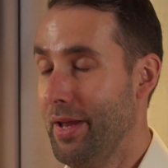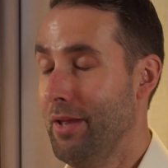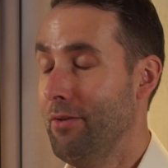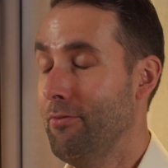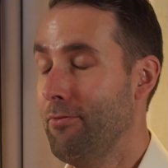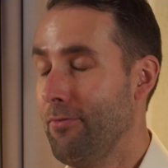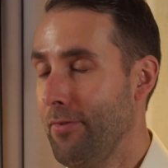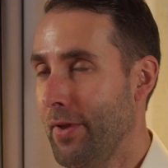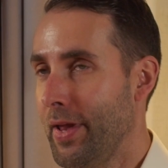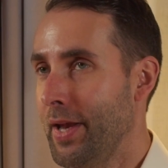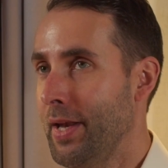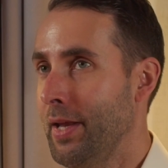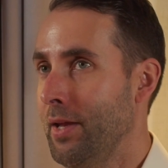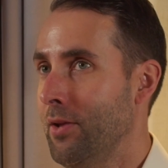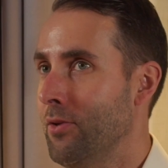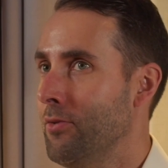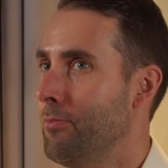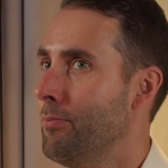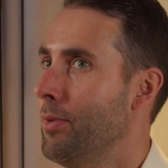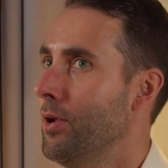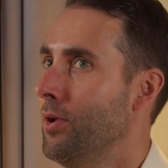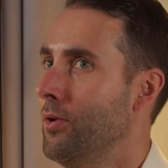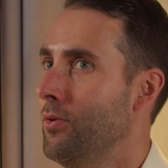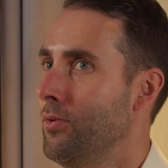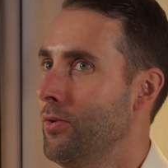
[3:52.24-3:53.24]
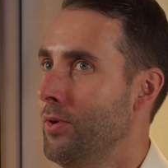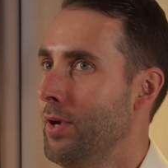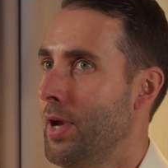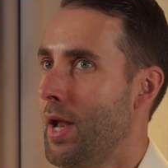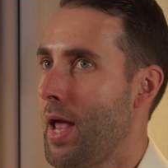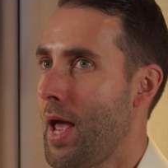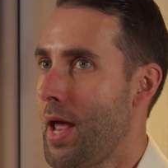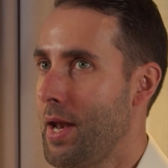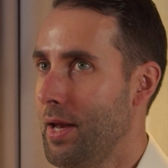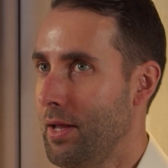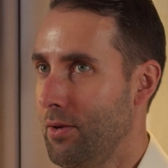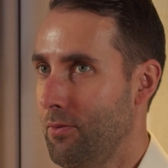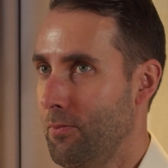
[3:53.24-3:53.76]
inflating your balloon,
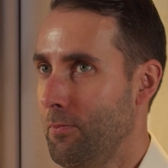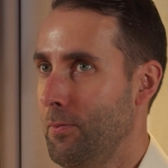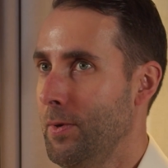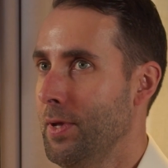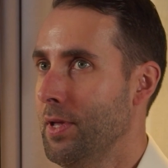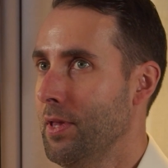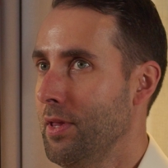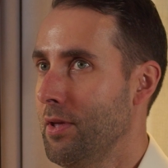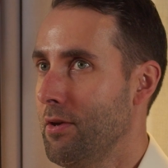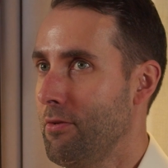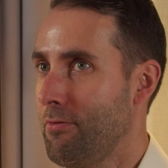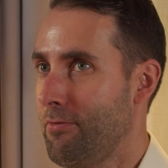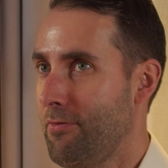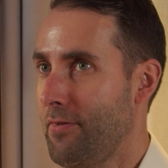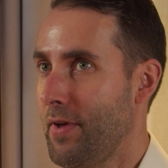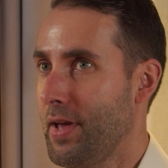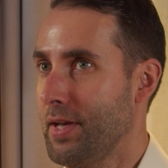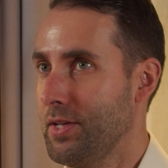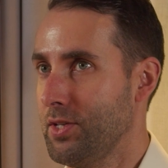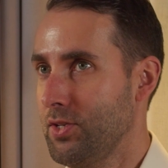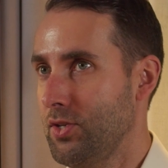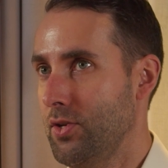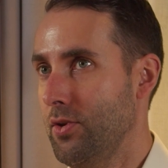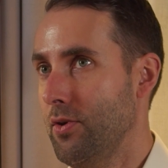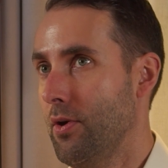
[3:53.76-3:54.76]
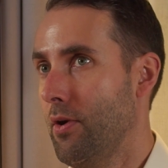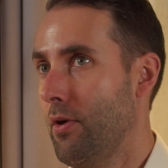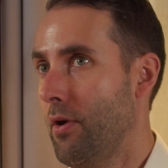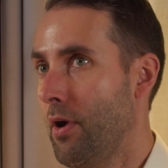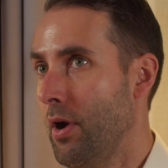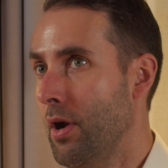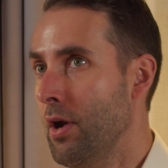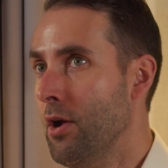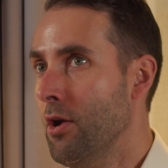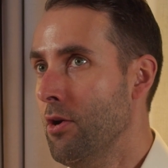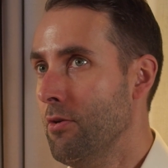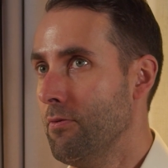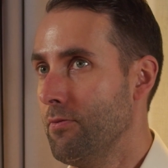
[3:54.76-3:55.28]
and it really affects your
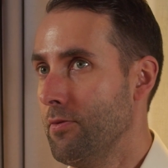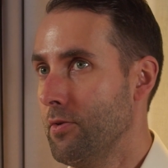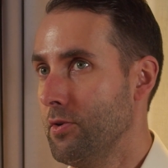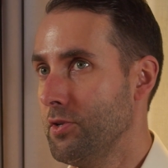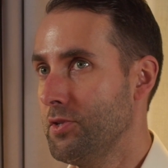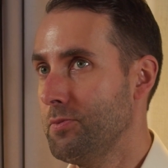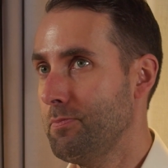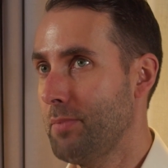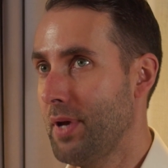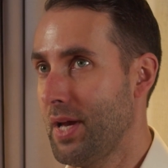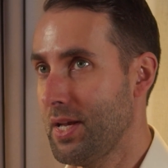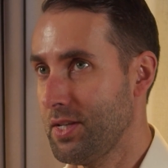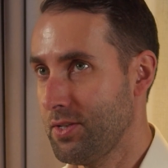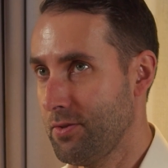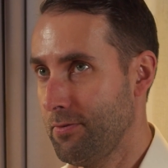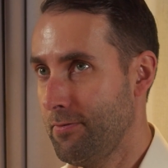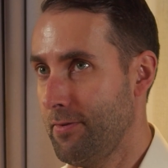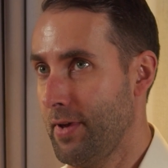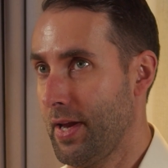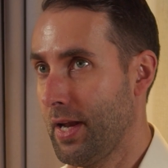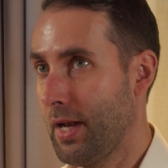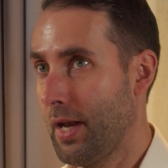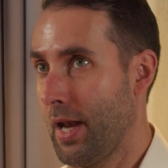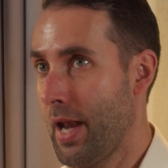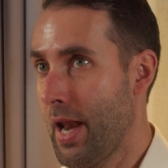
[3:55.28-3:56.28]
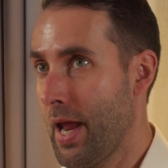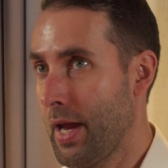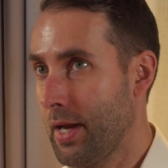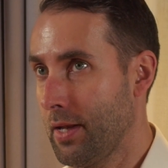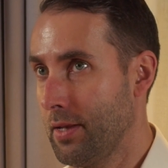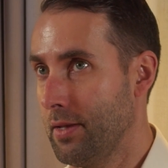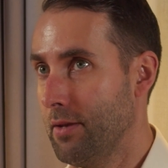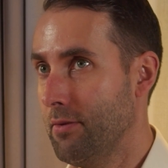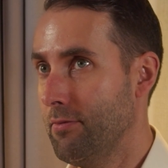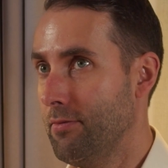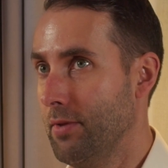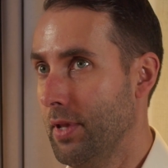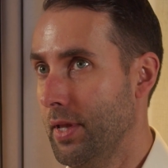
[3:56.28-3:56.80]
first pass effect
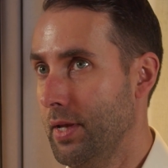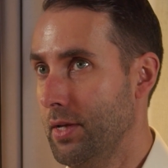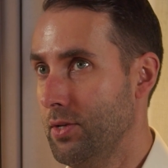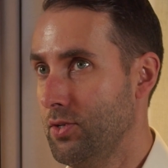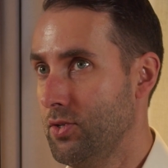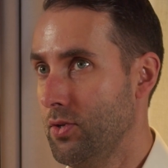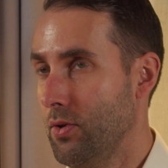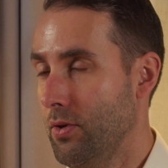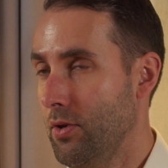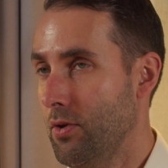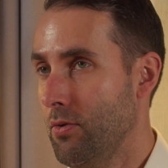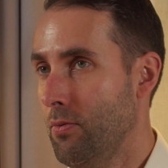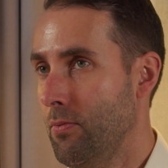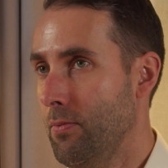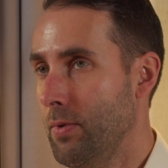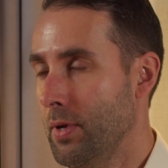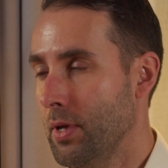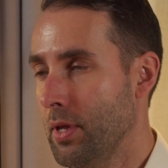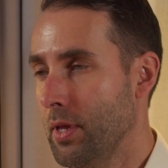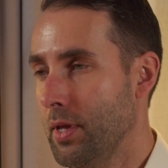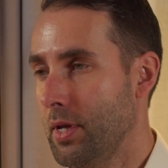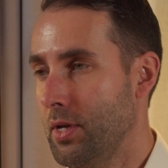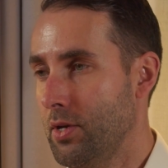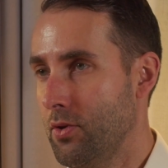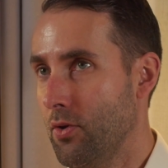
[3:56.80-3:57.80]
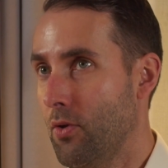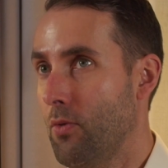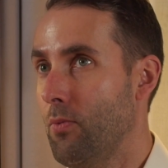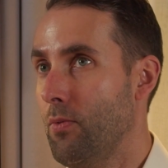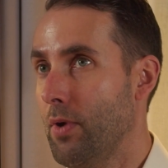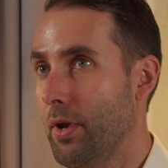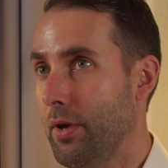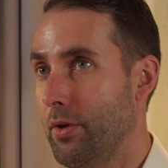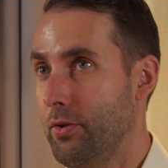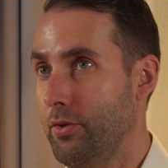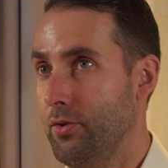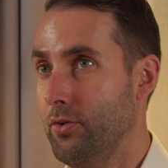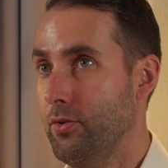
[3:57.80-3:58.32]
negatively. So you really don't
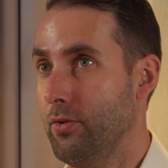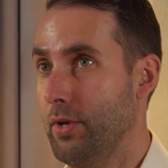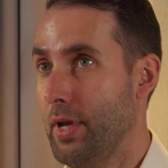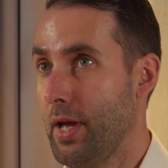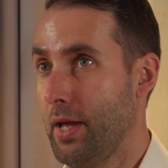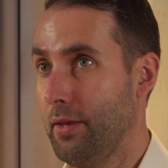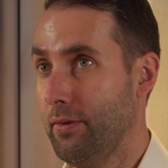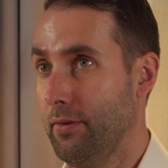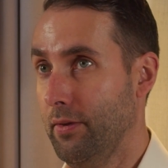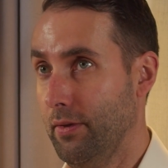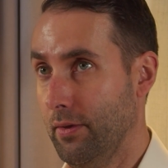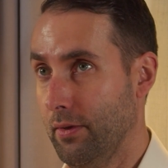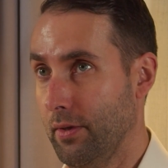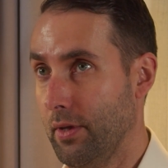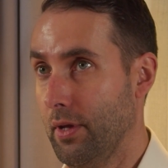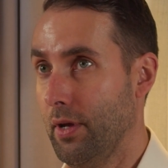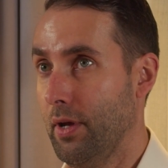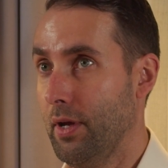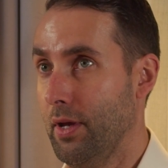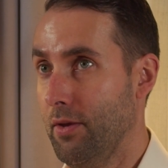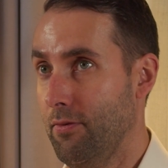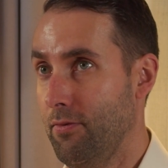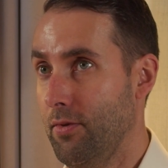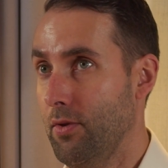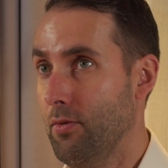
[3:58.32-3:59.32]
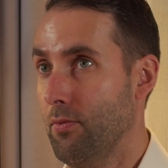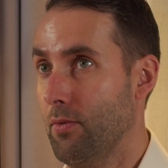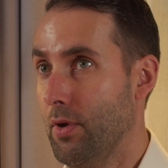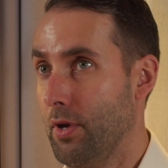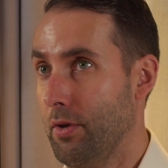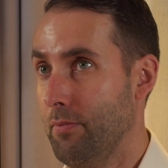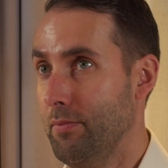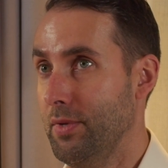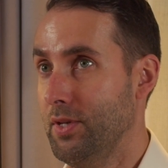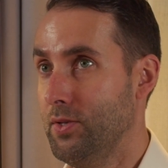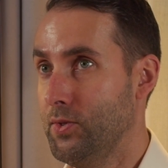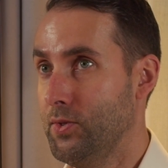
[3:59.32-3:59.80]
want to do that, and if you want to be